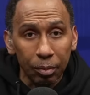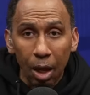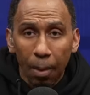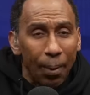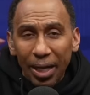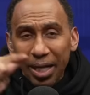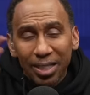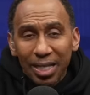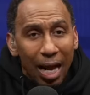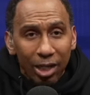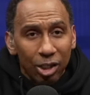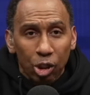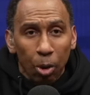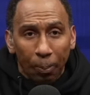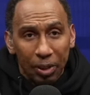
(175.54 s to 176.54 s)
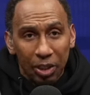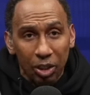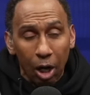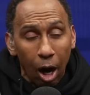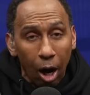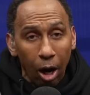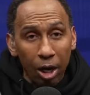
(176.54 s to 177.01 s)
But he's not a
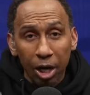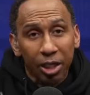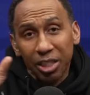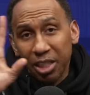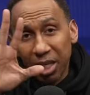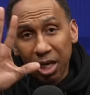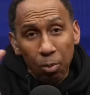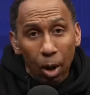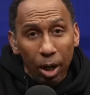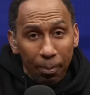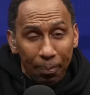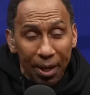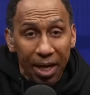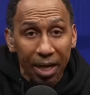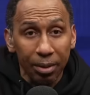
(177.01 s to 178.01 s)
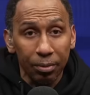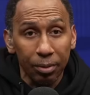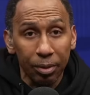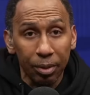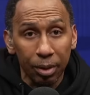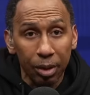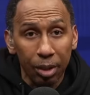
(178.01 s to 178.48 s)
superstar because he doesn't want to be.
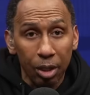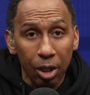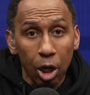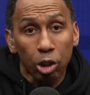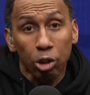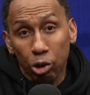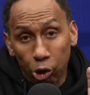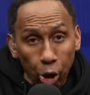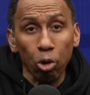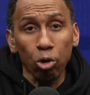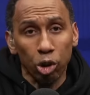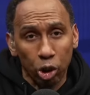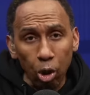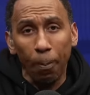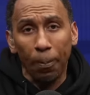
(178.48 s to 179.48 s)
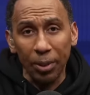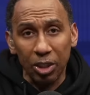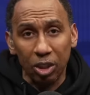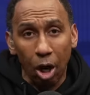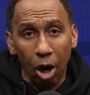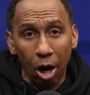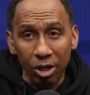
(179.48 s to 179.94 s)
True
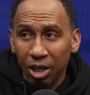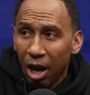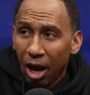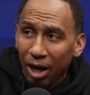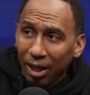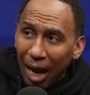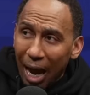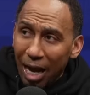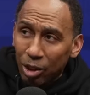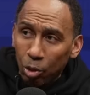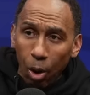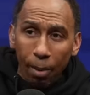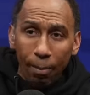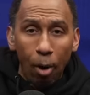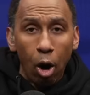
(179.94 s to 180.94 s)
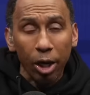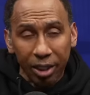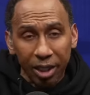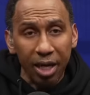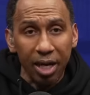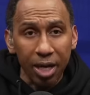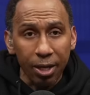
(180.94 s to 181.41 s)
superstars are guys who are
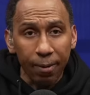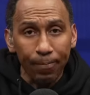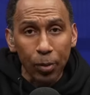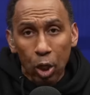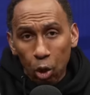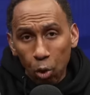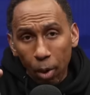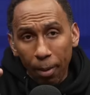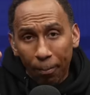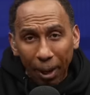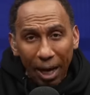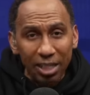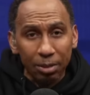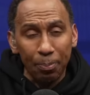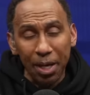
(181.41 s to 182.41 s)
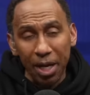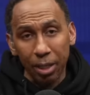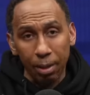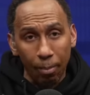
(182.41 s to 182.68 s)
marquee, who embrace being the